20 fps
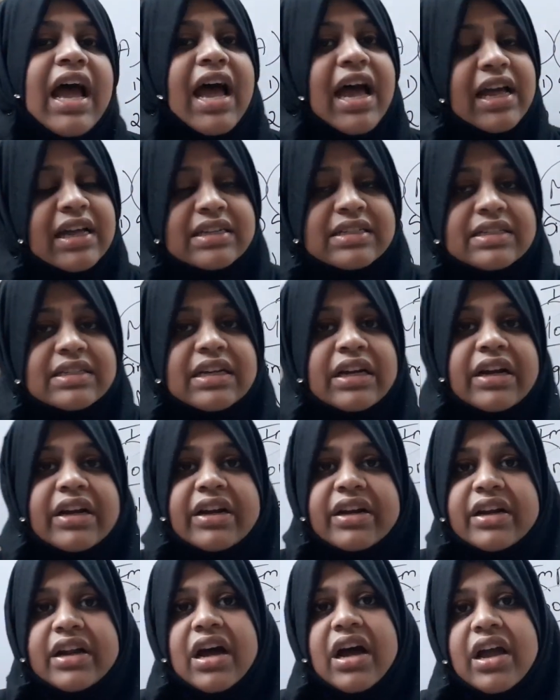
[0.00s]
has the
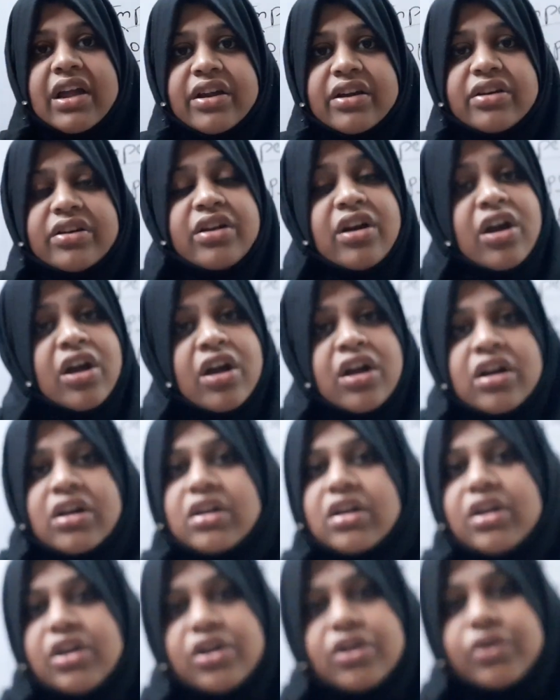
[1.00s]
entire
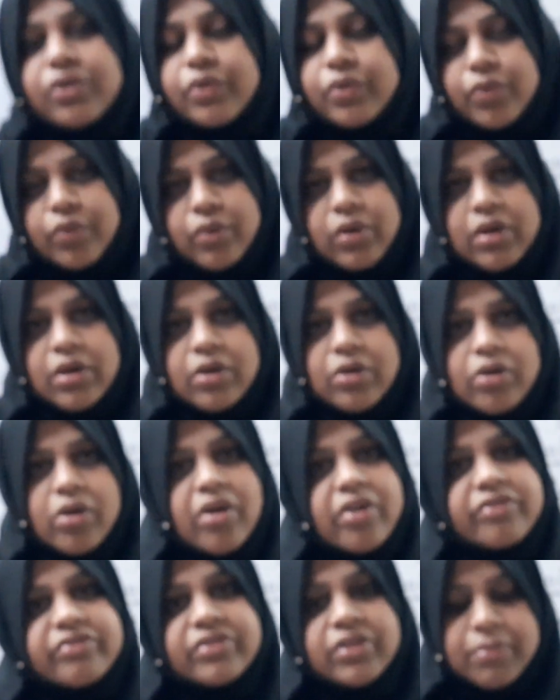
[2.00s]
control
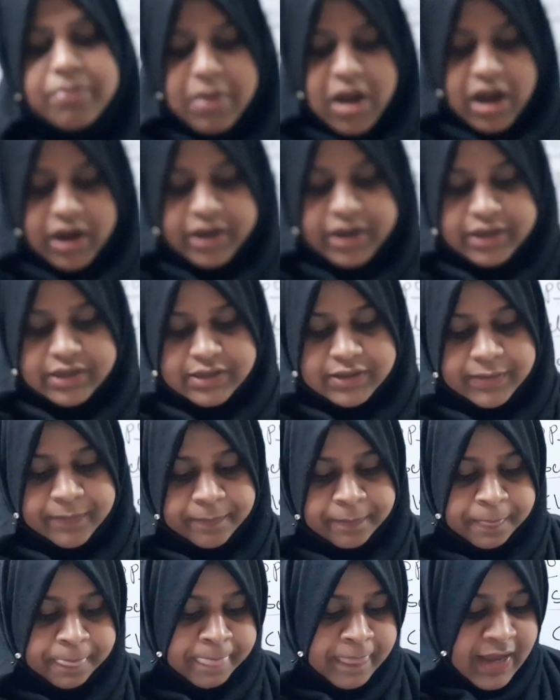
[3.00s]
of the market.
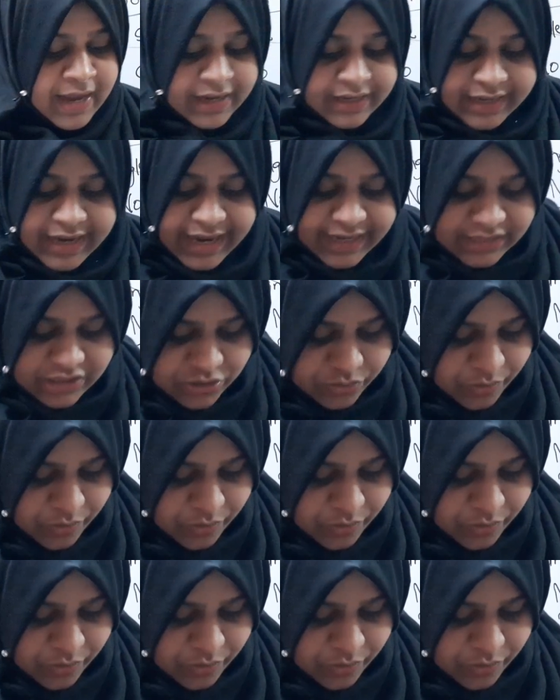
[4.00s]
Next